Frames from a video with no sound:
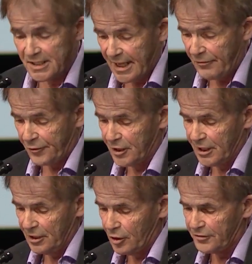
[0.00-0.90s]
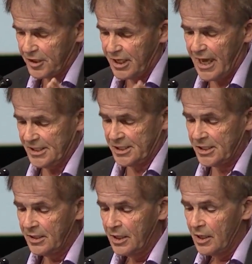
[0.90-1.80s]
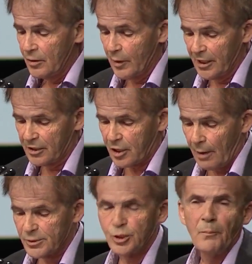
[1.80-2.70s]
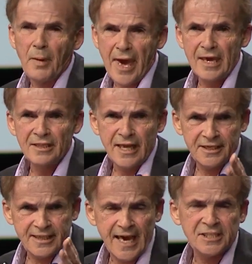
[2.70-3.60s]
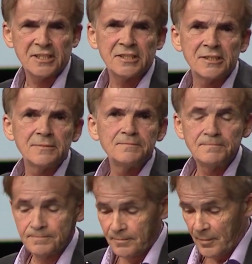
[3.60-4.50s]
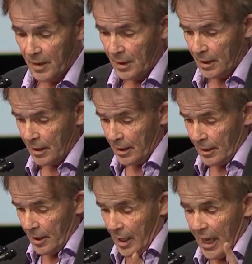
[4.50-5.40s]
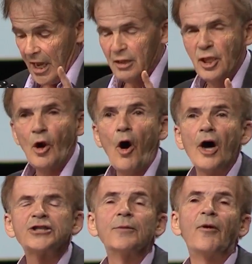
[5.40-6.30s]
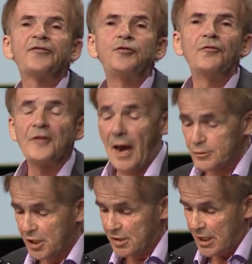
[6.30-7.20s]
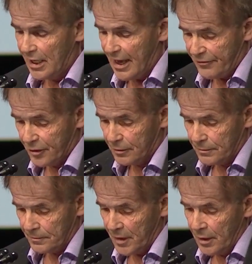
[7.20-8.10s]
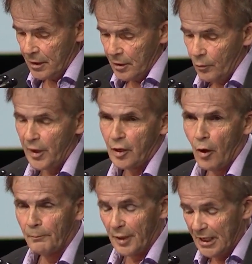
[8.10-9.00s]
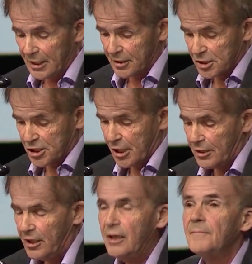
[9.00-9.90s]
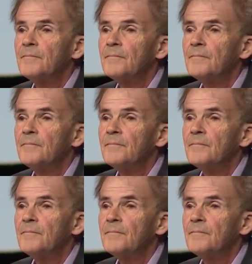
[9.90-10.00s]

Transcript: definitely not the case when it comes to paying their taxes. In the autumn of 2011, we completed a study